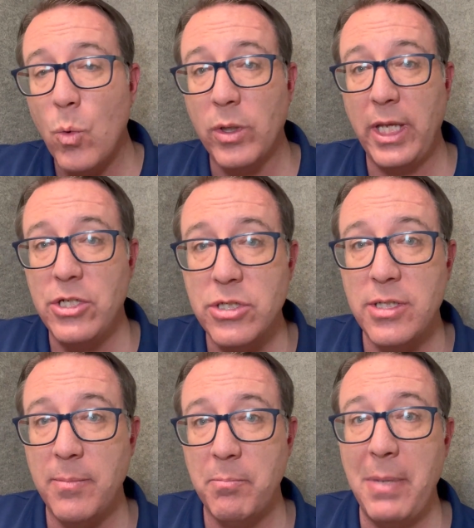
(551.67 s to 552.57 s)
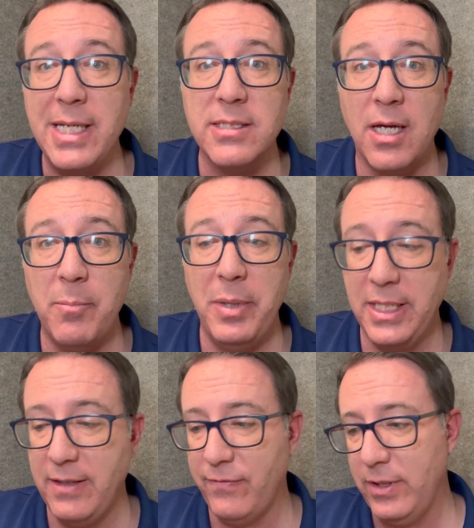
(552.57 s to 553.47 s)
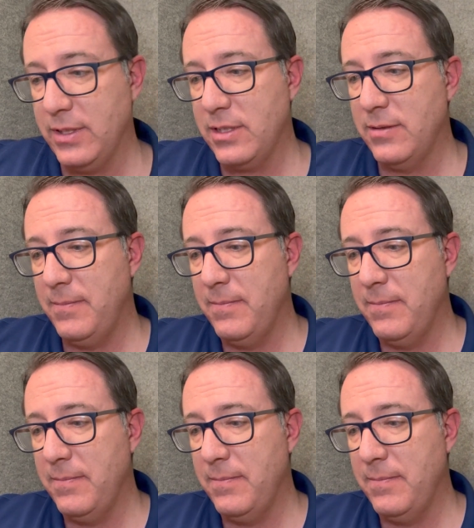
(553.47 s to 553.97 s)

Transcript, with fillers: Relationship makes a big difference.